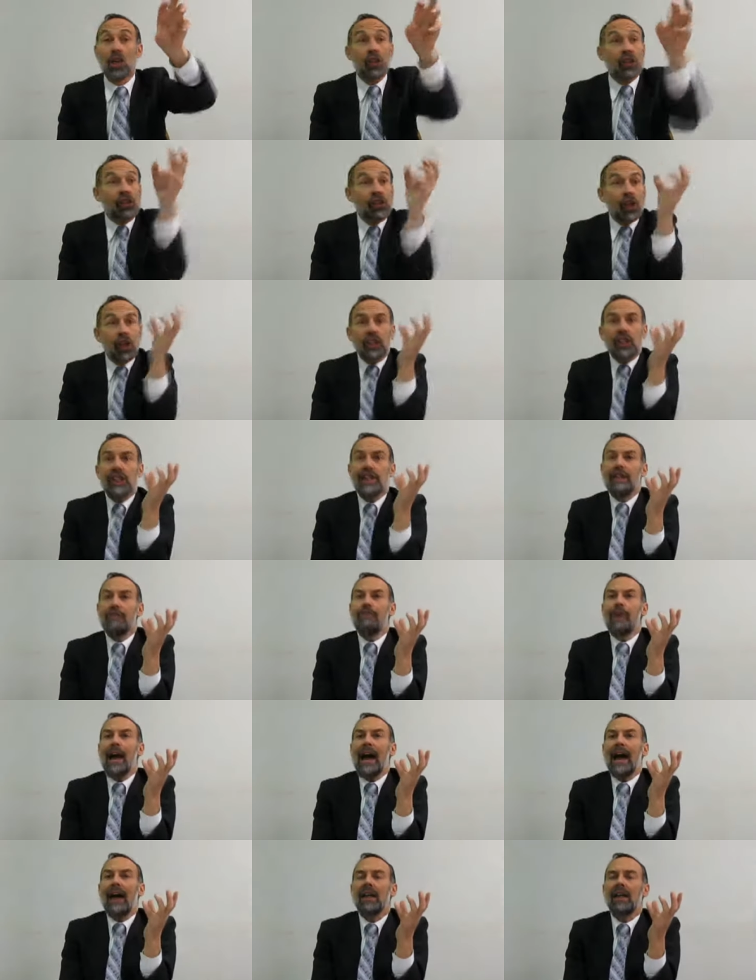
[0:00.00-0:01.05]
Such an
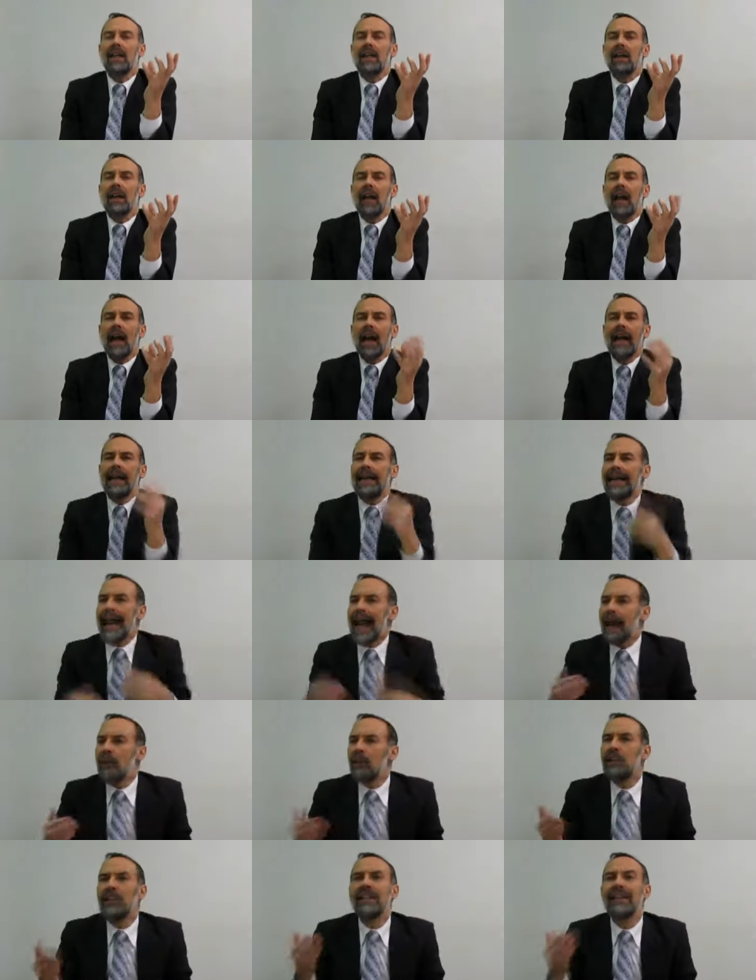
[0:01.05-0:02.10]
impact. And
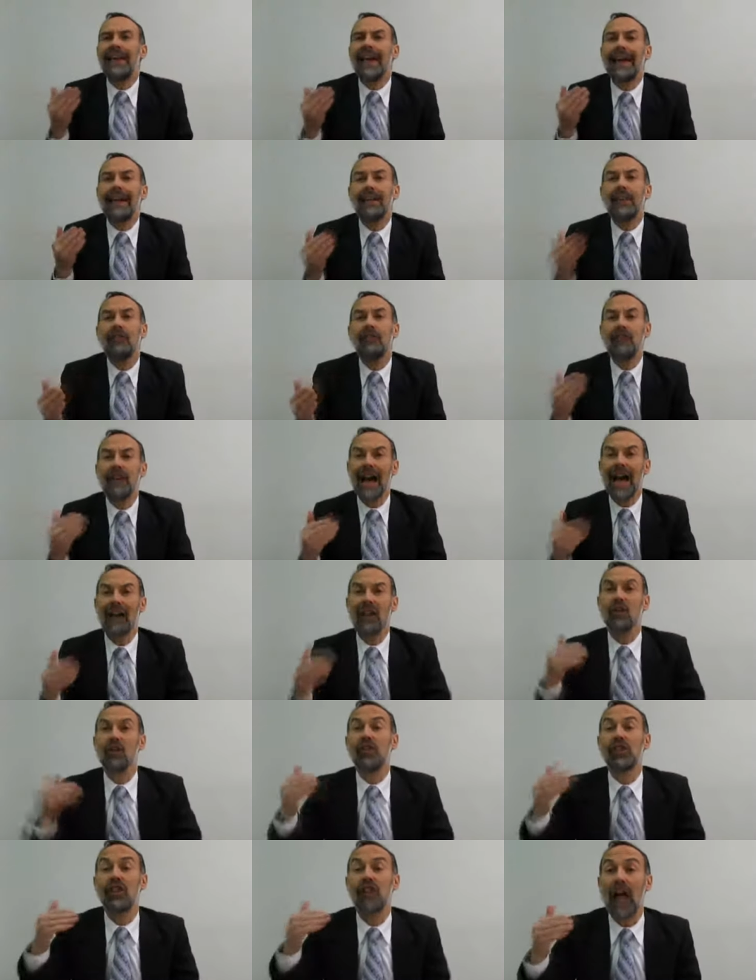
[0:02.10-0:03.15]
now at the end of
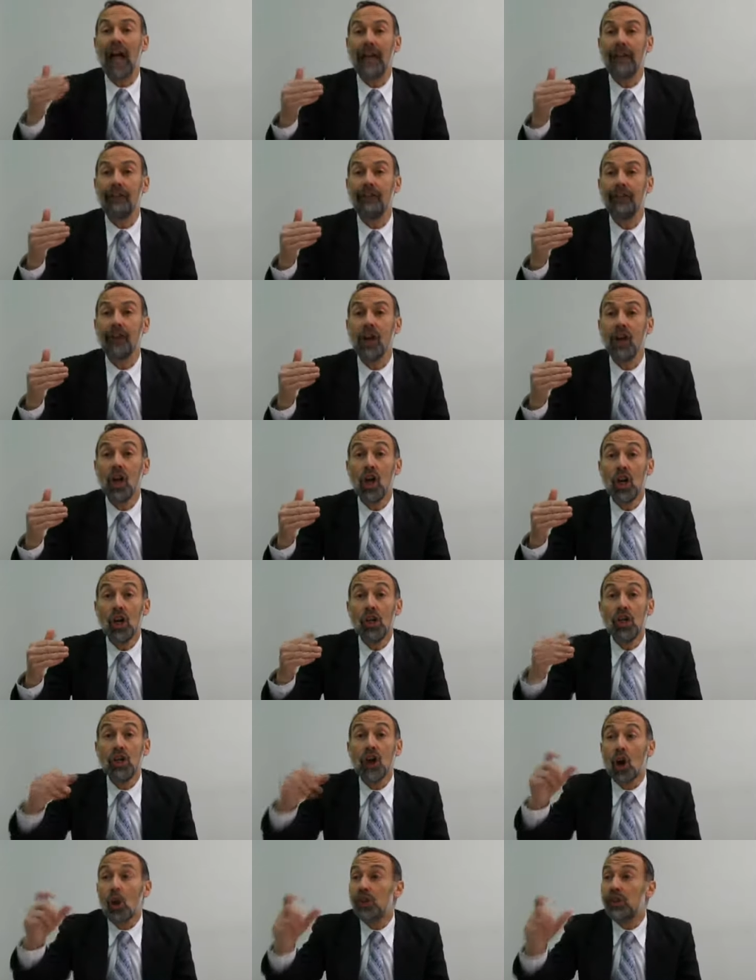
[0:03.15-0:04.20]
Yaakov's life,
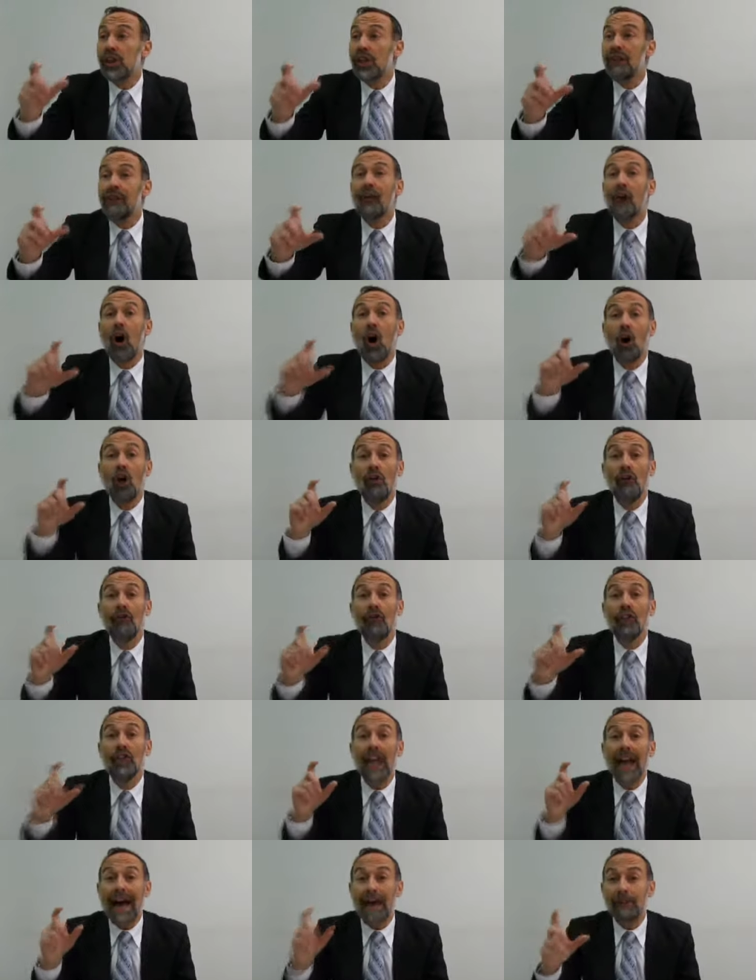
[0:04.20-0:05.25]
Yosef
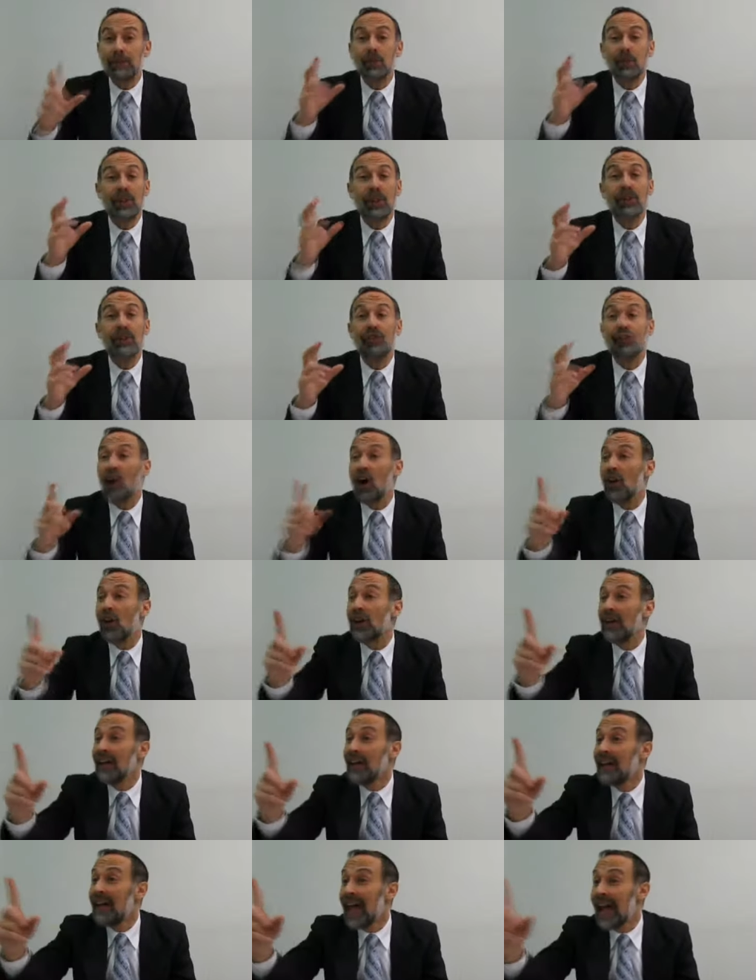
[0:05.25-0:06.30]
overlaps with his father
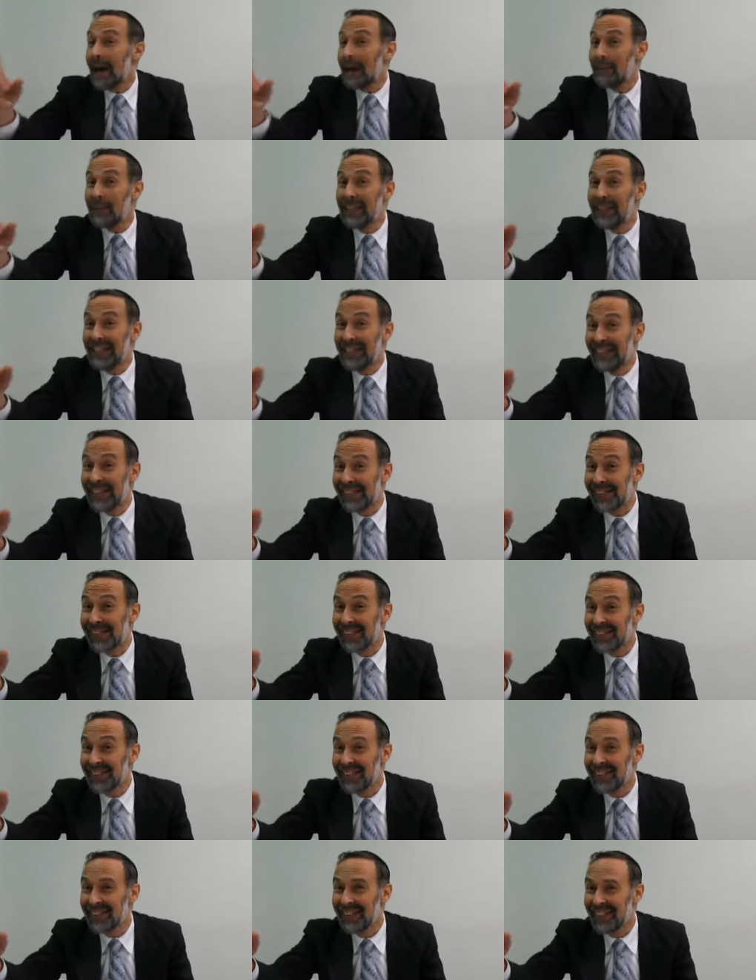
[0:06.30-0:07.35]
how many years?
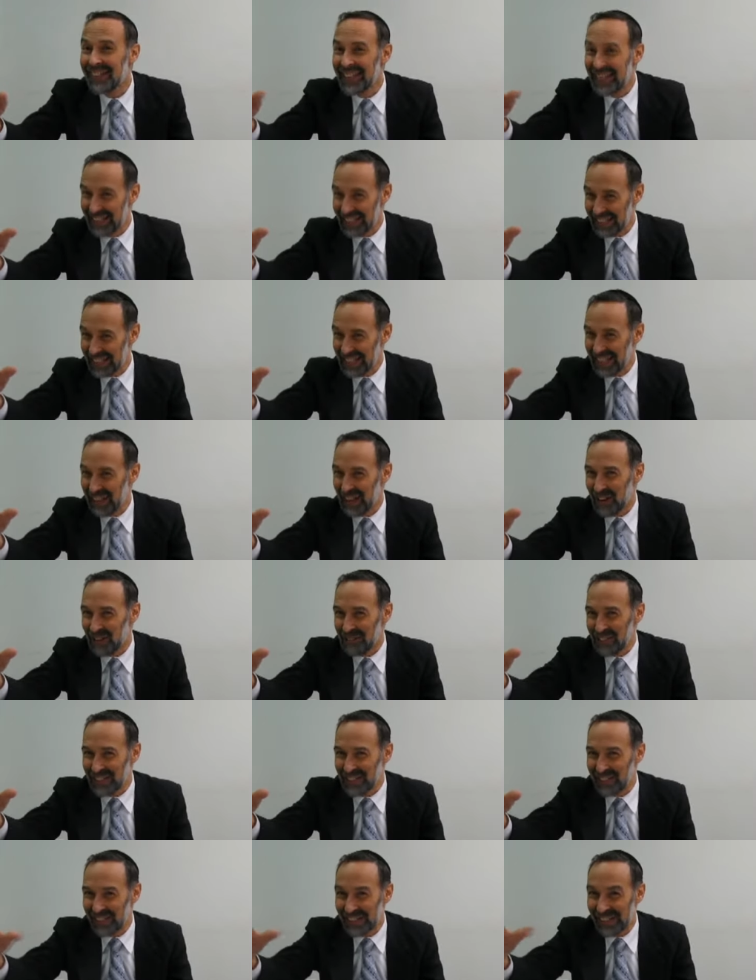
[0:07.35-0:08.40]
Again, the key number
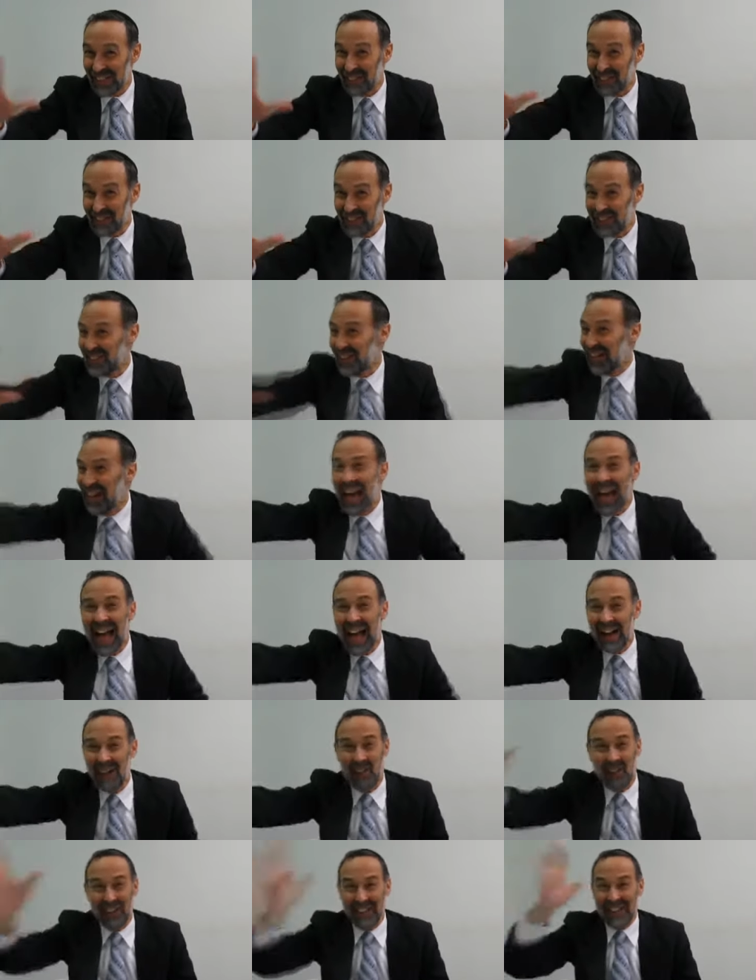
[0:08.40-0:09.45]
here is seventeen. I
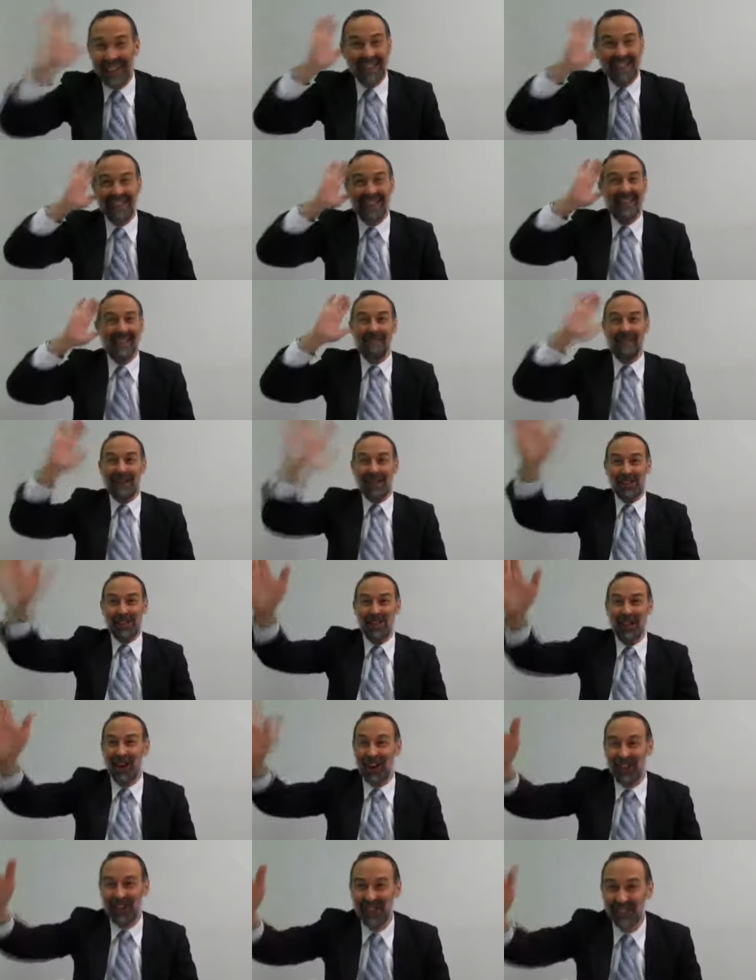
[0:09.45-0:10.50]
don't want to get into
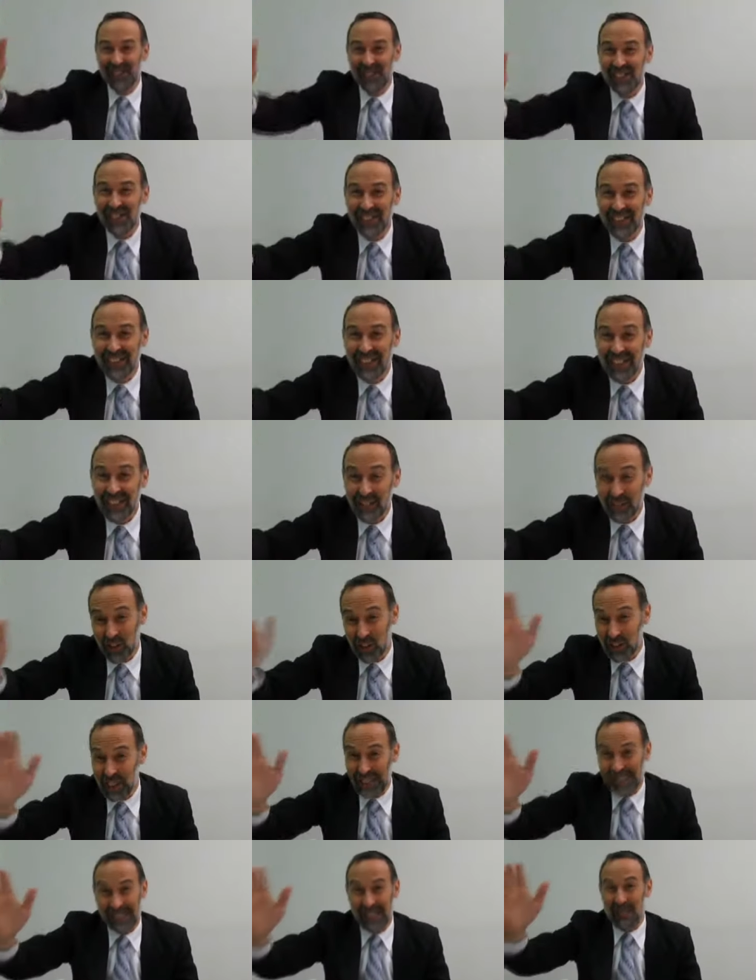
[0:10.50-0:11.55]
Gamachio's, even though
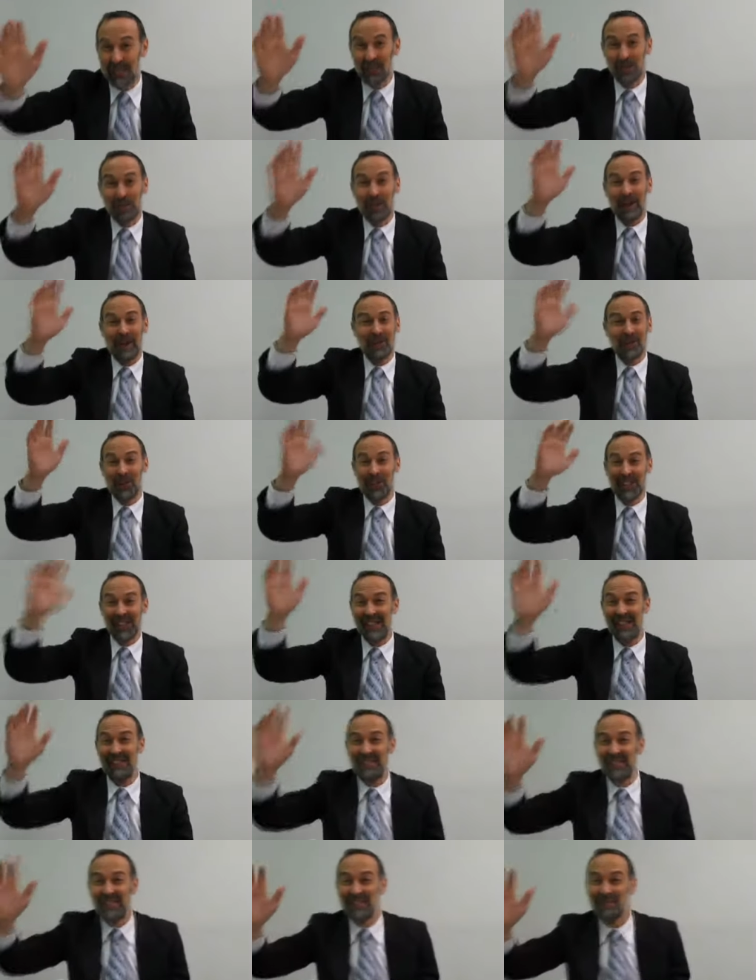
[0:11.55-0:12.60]
yesterday was my daughter's
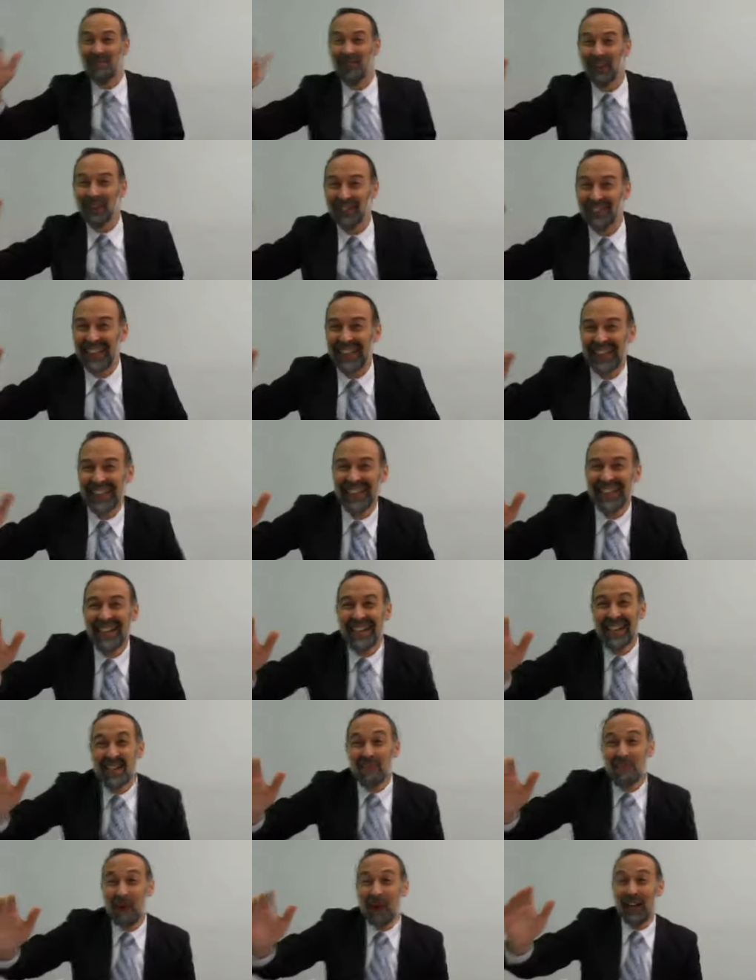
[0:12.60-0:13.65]
seventeenth birthday.
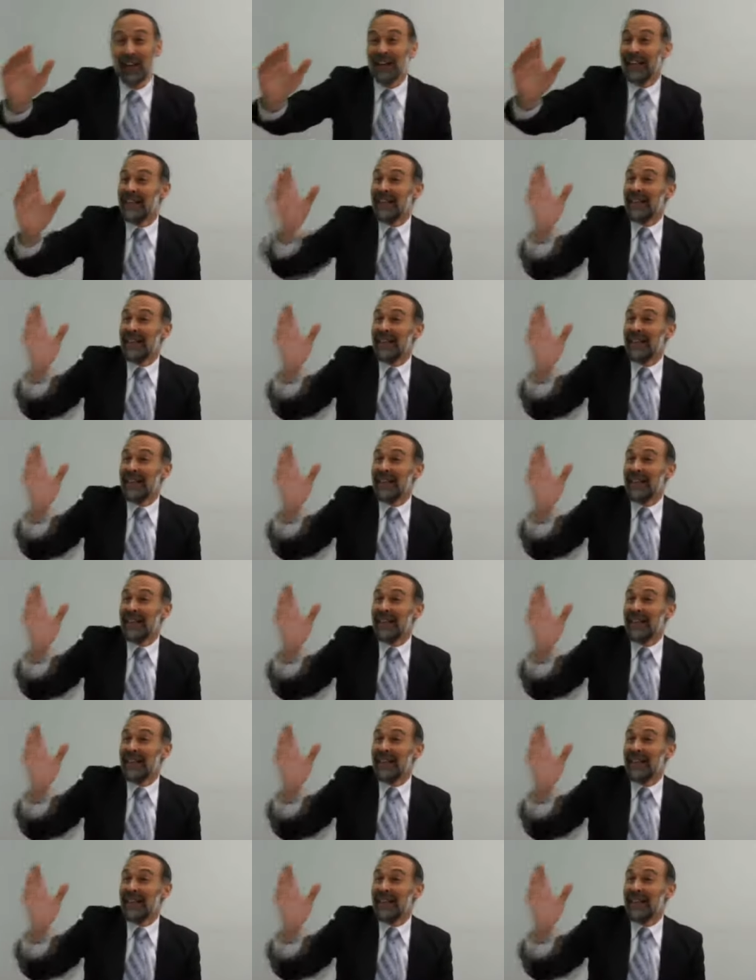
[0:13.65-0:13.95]
But